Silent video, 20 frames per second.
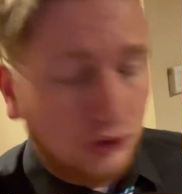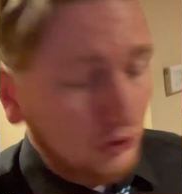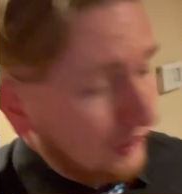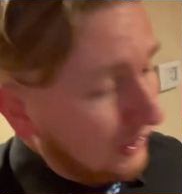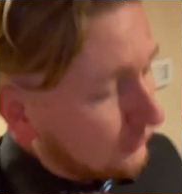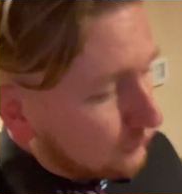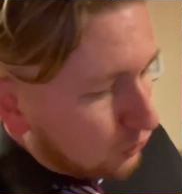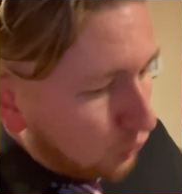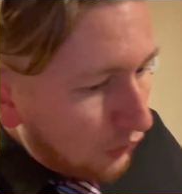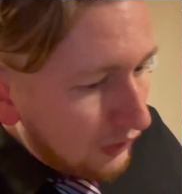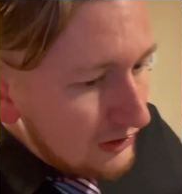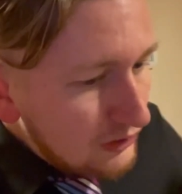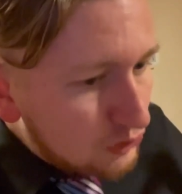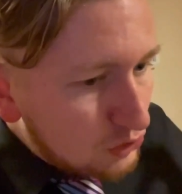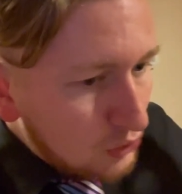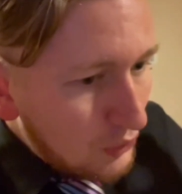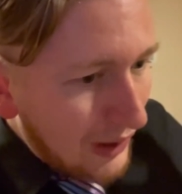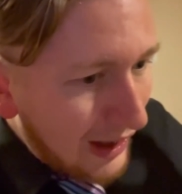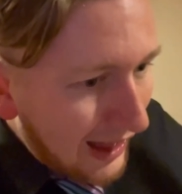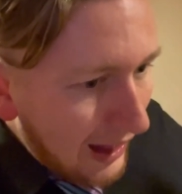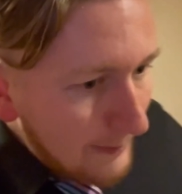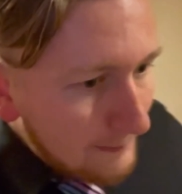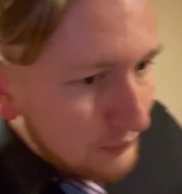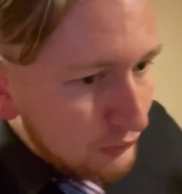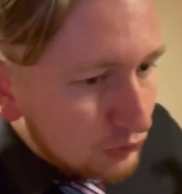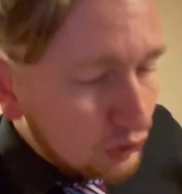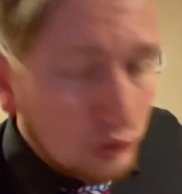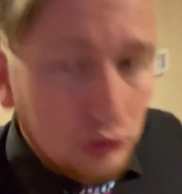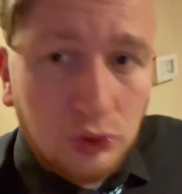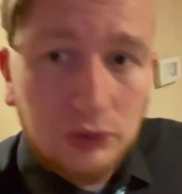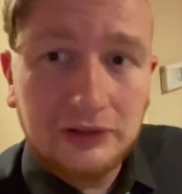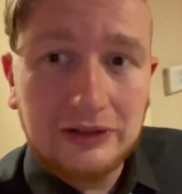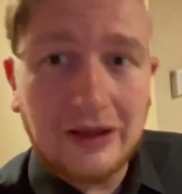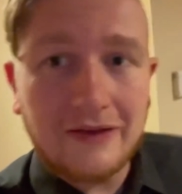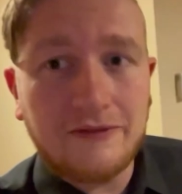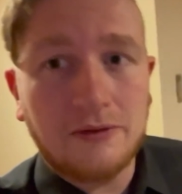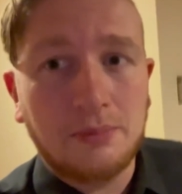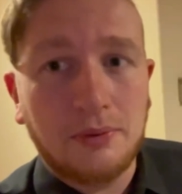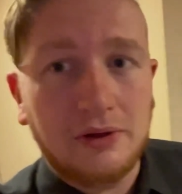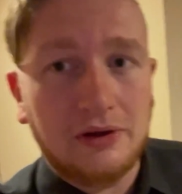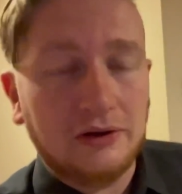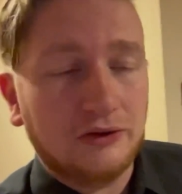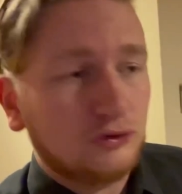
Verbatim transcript: You get talking to absolutely everybody.